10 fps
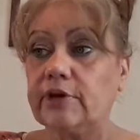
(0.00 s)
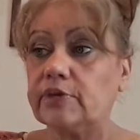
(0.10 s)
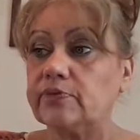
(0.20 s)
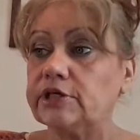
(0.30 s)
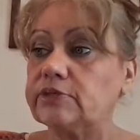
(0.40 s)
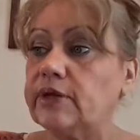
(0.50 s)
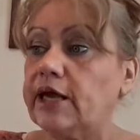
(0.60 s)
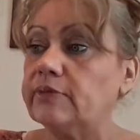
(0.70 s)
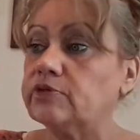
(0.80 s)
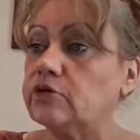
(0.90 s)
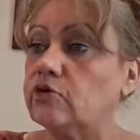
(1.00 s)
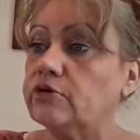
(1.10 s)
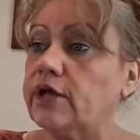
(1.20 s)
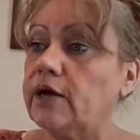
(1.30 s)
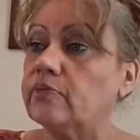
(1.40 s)
my replacement items or not
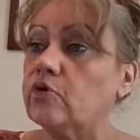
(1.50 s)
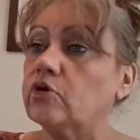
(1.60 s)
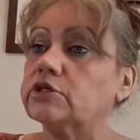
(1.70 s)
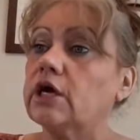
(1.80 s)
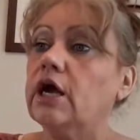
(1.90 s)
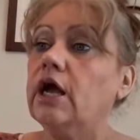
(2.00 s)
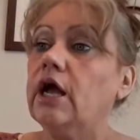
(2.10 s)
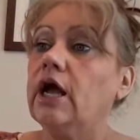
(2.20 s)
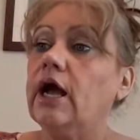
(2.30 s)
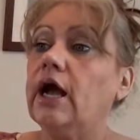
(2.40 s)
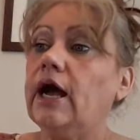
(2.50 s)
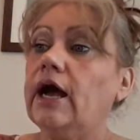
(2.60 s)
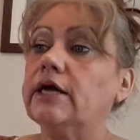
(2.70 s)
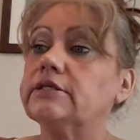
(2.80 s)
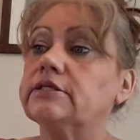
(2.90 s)
in that box.
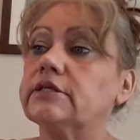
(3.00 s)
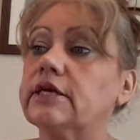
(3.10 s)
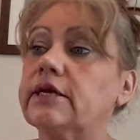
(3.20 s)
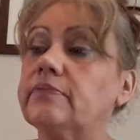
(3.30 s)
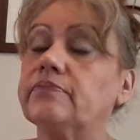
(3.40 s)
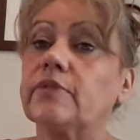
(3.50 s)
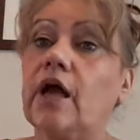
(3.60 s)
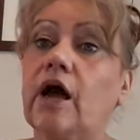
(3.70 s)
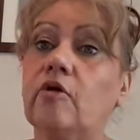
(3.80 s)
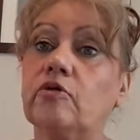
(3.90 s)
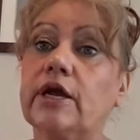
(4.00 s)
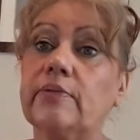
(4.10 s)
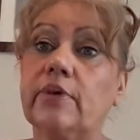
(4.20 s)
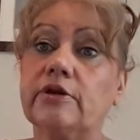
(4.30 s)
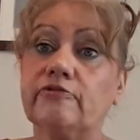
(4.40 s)
And I'll
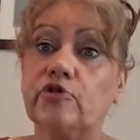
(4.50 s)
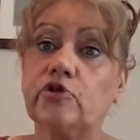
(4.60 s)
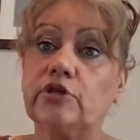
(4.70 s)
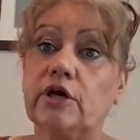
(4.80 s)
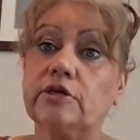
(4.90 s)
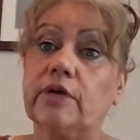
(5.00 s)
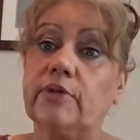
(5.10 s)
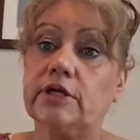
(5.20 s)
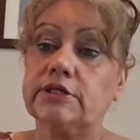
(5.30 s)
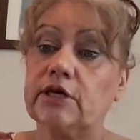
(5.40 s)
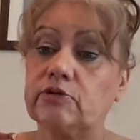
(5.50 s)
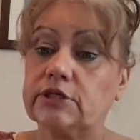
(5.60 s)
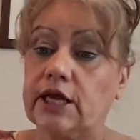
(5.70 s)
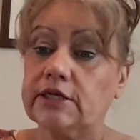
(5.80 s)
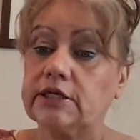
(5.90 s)
get my review done in my Lizero
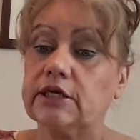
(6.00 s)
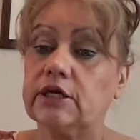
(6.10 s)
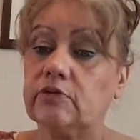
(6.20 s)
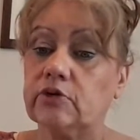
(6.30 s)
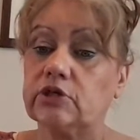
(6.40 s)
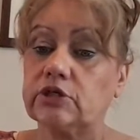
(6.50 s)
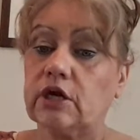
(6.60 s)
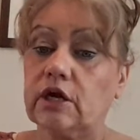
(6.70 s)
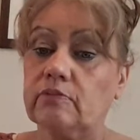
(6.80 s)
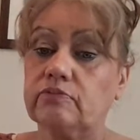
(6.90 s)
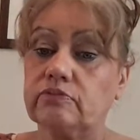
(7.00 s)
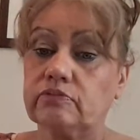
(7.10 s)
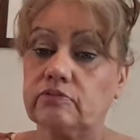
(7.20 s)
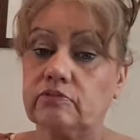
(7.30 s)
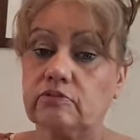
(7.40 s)
skincare, which I'm
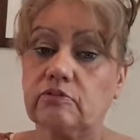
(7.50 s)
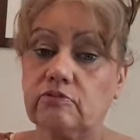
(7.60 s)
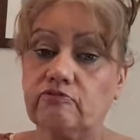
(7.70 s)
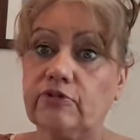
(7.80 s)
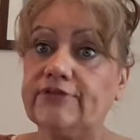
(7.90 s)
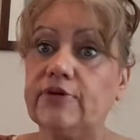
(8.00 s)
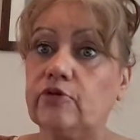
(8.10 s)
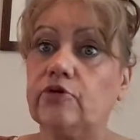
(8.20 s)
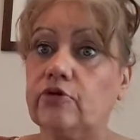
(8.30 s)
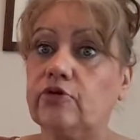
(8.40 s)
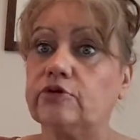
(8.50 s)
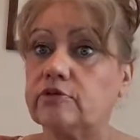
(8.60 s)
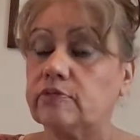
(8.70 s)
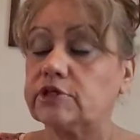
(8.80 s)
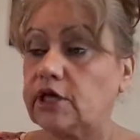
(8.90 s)
raving about the now
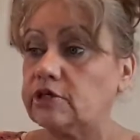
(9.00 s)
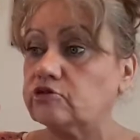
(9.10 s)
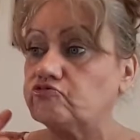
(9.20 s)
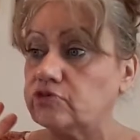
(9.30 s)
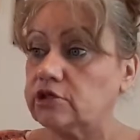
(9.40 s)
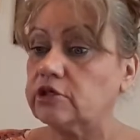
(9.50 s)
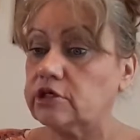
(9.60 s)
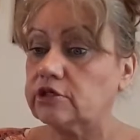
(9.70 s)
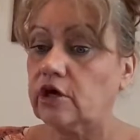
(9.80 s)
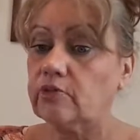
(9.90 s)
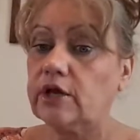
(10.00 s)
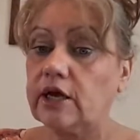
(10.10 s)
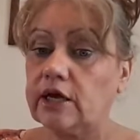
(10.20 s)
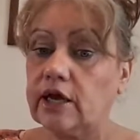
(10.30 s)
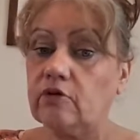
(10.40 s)
because my skin's really cleared up with
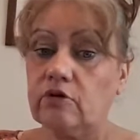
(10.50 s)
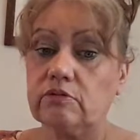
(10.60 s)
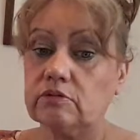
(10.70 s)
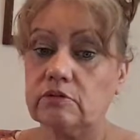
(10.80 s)
that. Cannot